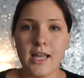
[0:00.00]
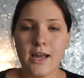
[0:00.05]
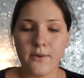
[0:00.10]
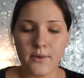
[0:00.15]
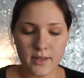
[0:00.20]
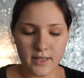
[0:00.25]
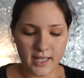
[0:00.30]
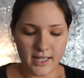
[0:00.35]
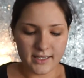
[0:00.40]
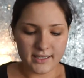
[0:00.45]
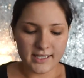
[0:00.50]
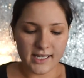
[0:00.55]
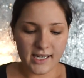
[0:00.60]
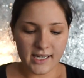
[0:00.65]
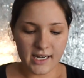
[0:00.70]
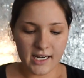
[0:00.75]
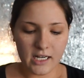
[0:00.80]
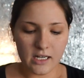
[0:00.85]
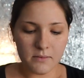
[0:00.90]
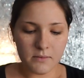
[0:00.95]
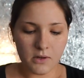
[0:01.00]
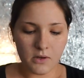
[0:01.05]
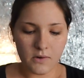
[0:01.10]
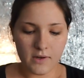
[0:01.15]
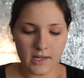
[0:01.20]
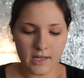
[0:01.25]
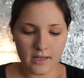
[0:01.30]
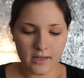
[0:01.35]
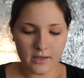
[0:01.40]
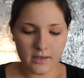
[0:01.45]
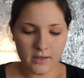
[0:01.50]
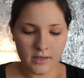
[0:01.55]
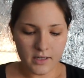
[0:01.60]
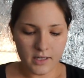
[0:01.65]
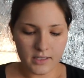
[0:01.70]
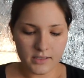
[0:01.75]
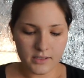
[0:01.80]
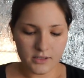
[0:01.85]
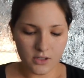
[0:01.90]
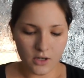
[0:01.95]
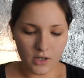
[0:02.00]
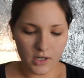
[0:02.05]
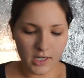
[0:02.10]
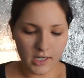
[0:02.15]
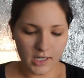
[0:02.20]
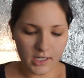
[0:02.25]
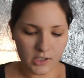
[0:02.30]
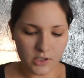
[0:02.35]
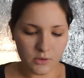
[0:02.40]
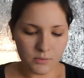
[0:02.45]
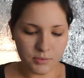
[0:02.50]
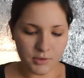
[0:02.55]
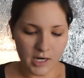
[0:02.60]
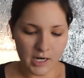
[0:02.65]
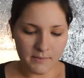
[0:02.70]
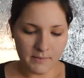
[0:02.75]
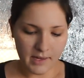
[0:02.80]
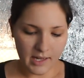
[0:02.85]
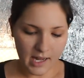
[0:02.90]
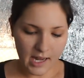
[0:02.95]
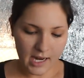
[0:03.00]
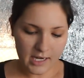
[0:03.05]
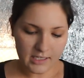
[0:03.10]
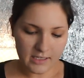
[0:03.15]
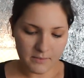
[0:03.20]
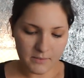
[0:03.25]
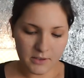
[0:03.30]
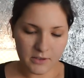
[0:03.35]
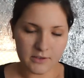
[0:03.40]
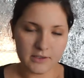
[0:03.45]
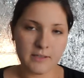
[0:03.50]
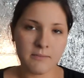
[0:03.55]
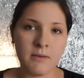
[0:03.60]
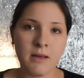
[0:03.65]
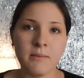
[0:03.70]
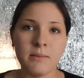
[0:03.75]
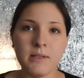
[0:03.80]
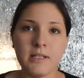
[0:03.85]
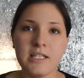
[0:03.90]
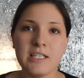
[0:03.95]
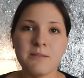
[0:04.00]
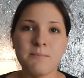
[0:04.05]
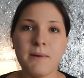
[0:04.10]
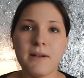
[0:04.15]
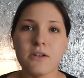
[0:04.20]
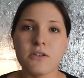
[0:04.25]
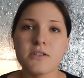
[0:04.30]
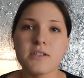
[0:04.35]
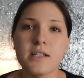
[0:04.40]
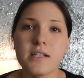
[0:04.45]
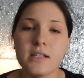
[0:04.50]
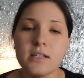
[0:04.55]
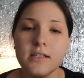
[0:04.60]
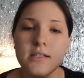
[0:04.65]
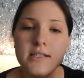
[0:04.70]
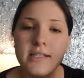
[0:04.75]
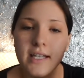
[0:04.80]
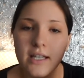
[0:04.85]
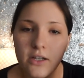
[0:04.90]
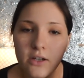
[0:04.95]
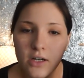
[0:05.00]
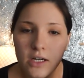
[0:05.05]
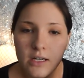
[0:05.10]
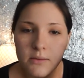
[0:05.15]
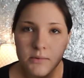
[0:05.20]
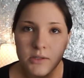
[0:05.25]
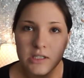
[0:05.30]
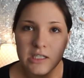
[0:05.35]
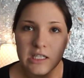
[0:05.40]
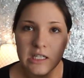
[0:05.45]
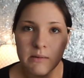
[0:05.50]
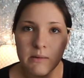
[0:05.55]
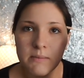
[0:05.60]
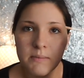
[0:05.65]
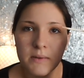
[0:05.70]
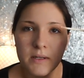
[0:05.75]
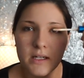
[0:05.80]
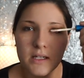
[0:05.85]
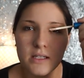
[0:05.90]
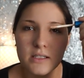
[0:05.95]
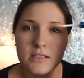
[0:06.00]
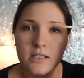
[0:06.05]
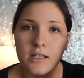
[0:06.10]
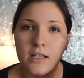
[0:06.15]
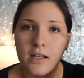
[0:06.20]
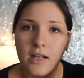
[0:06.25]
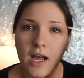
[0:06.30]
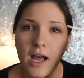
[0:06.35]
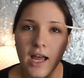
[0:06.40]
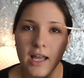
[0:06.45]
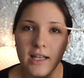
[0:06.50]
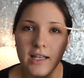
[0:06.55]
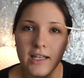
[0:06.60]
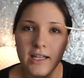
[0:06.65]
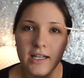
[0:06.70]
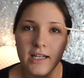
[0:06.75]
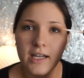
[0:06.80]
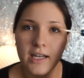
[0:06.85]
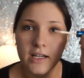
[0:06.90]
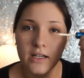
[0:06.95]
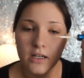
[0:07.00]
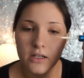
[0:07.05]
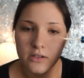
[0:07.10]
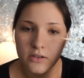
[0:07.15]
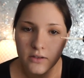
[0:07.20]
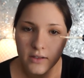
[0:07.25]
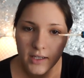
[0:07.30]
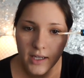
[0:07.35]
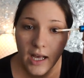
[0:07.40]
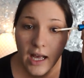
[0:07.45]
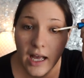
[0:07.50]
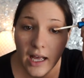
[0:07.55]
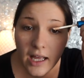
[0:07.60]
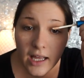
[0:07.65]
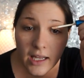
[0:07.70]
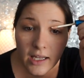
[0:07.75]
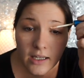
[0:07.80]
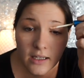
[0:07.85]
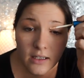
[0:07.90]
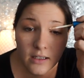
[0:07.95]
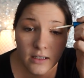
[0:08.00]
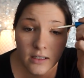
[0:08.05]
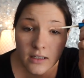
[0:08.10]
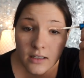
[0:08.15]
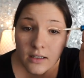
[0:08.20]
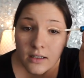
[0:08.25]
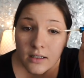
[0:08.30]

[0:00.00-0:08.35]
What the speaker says: Now while that's setting in, I'm going in and starting to prime my eyes. I'm using Maybelline's Better Skin Concealer, and I'm just going to be putting this on the eyelid and under the eye.